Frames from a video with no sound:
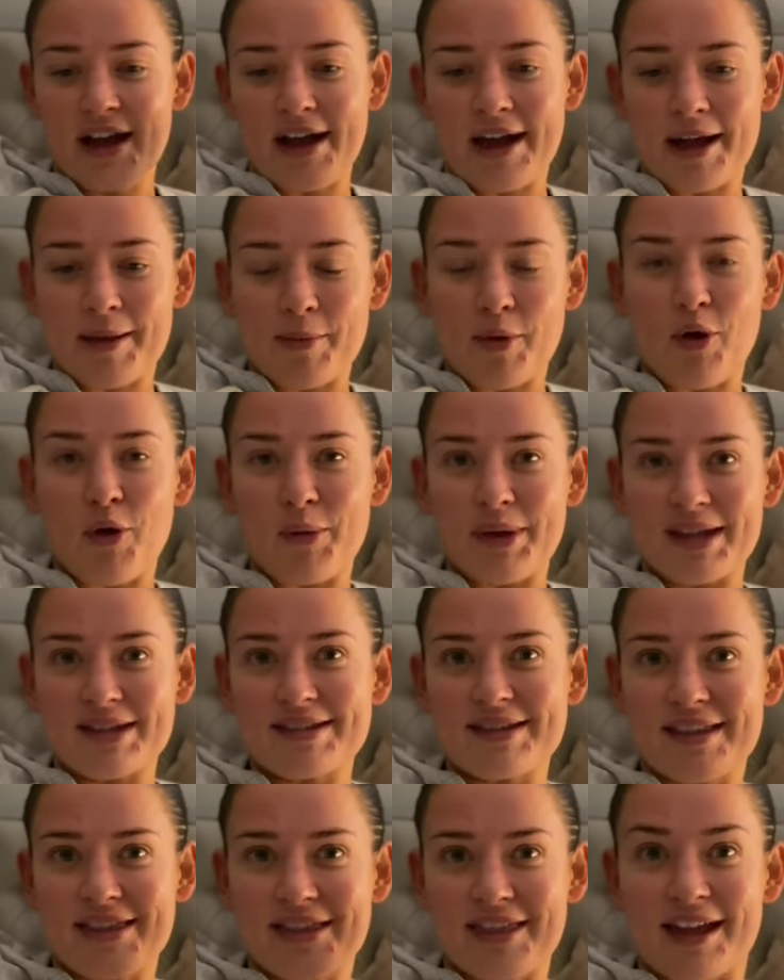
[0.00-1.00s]
I'm always
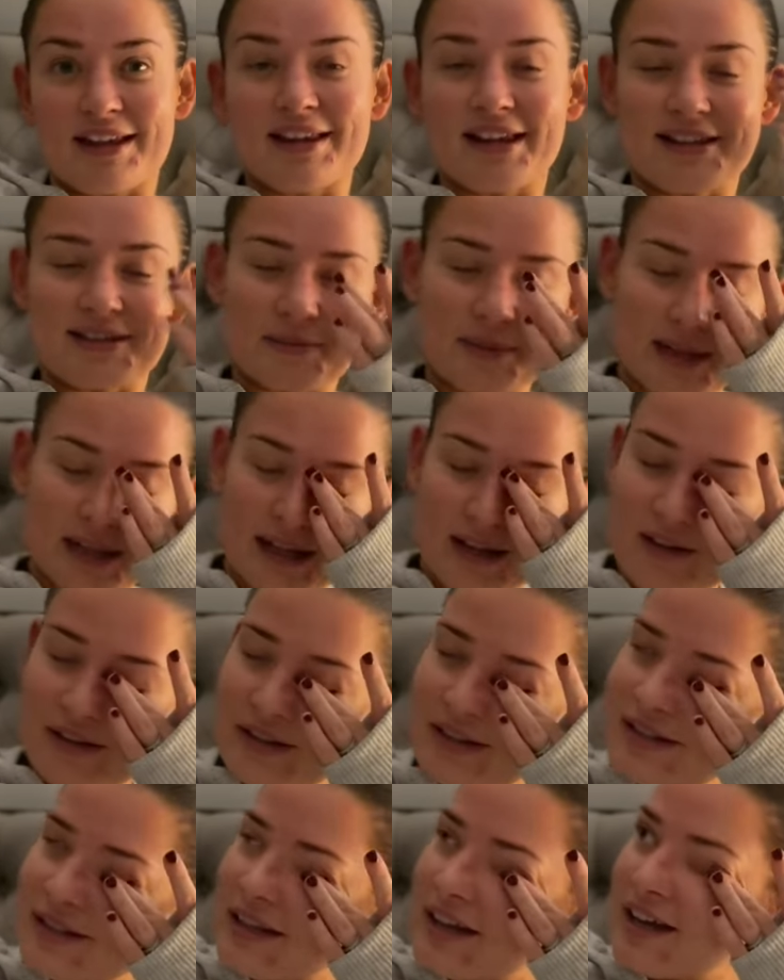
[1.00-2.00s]
that last minute,
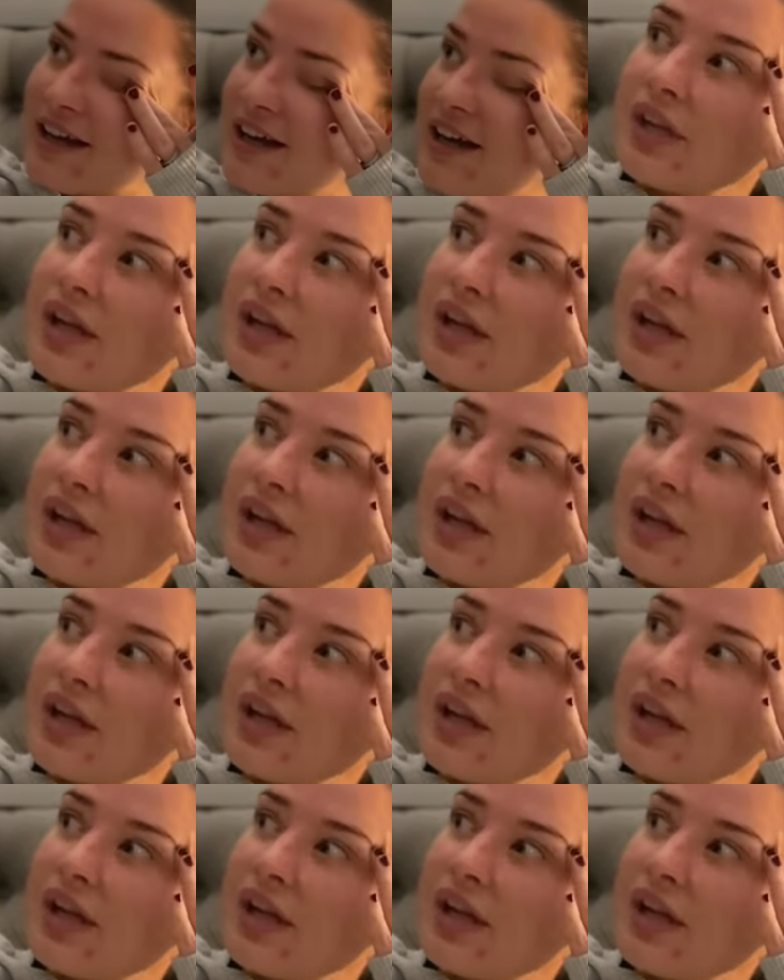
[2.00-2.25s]
honestly.